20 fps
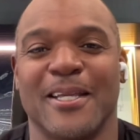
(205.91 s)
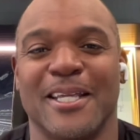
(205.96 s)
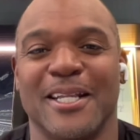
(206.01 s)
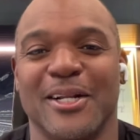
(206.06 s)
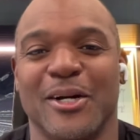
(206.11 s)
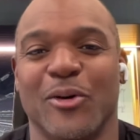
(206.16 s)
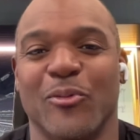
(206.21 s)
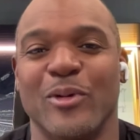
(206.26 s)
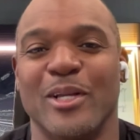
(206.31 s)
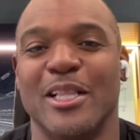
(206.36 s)
you
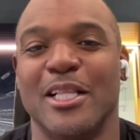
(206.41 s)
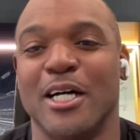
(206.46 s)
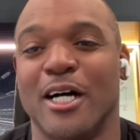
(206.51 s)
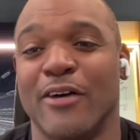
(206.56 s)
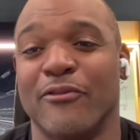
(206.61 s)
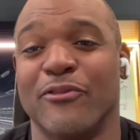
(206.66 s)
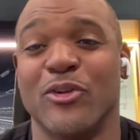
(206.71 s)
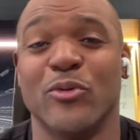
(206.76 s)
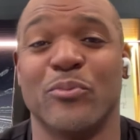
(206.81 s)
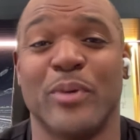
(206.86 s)
know, we
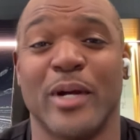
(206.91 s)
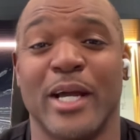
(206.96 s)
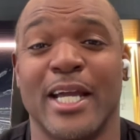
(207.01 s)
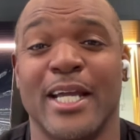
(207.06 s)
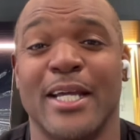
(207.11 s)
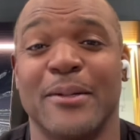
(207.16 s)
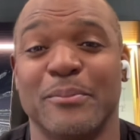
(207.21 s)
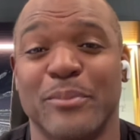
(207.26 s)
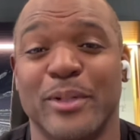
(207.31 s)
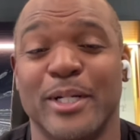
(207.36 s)
love you,
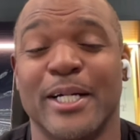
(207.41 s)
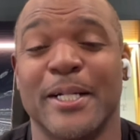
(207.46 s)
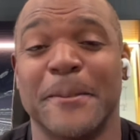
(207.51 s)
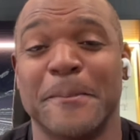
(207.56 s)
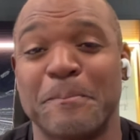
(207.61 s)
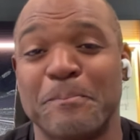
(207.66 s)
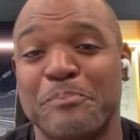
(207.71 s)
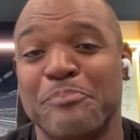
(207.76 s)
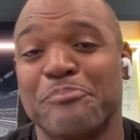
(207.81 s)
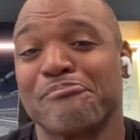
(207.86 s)
Payne, but
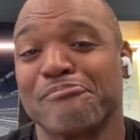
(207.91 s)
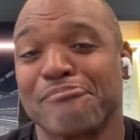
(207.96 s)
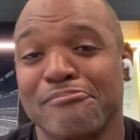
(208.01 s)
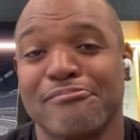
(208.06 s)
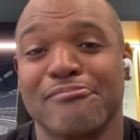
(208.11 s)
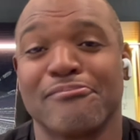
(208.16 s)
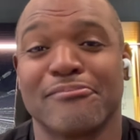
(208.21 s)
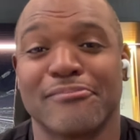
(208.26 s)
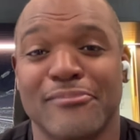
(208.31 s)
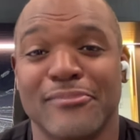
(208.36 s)

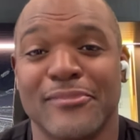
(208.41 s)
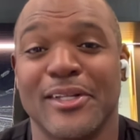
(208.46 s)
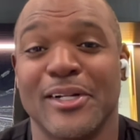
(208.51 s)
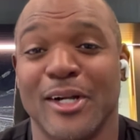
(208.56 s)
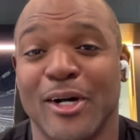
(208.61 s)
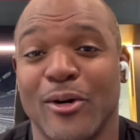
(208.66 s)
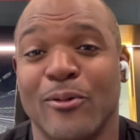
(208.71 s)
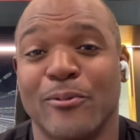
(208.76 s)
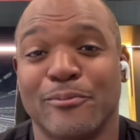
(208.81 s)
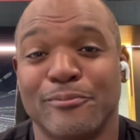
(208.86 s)
you
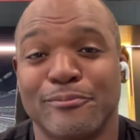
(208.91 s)
know,